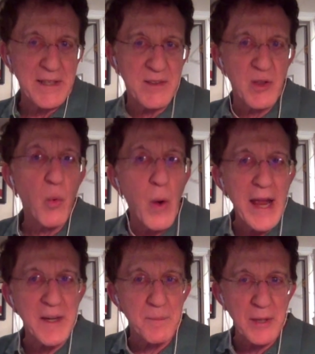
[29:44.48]
the
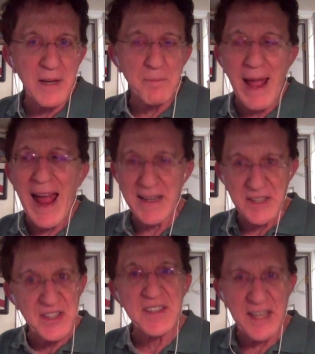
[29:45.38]
way to bring it back is
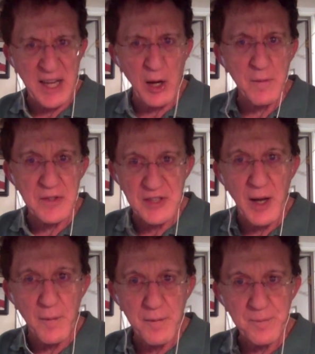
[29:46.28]
to take care of
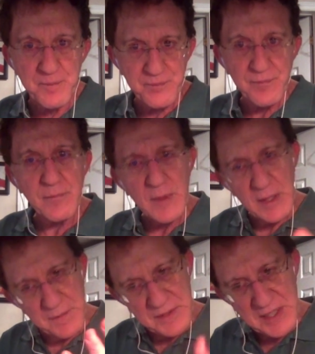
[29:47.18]
yourself.
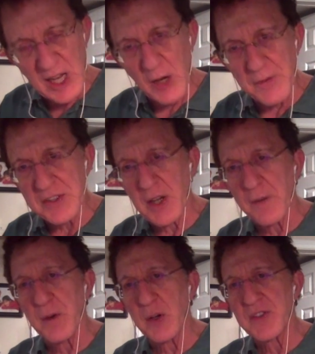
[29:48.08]
Take care of yourself
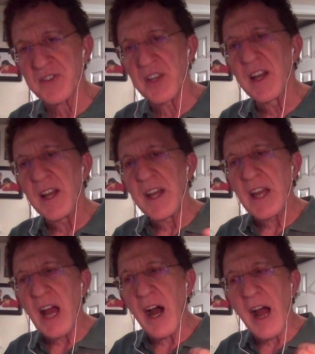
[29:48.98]
first.
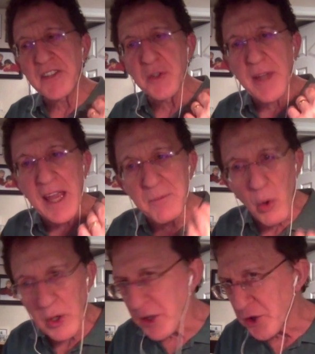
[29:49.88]
As you gain
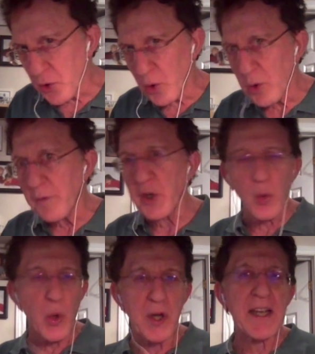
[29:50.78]
more control over your
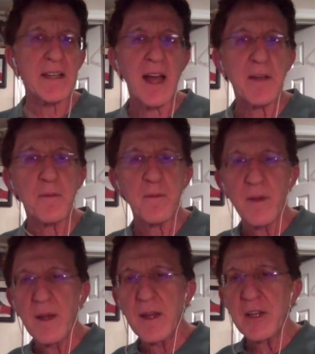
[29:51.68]
working life,
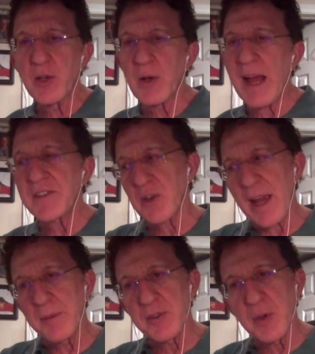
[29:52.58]
as you're
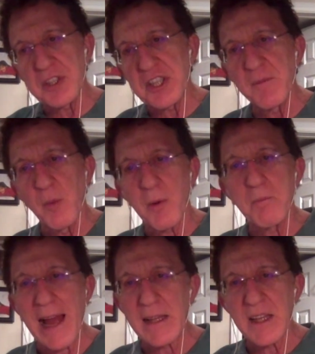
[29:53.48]
able to achieve more
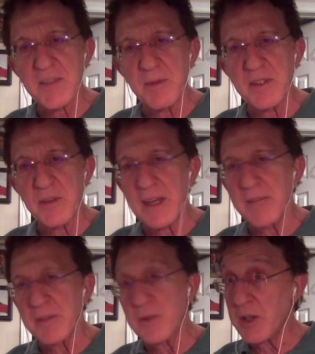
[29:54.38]
balance
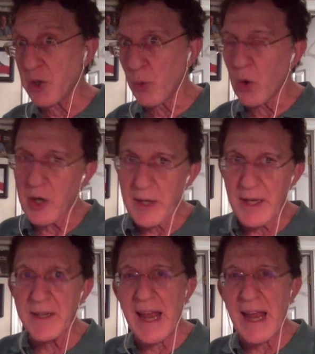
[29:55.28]
between your work and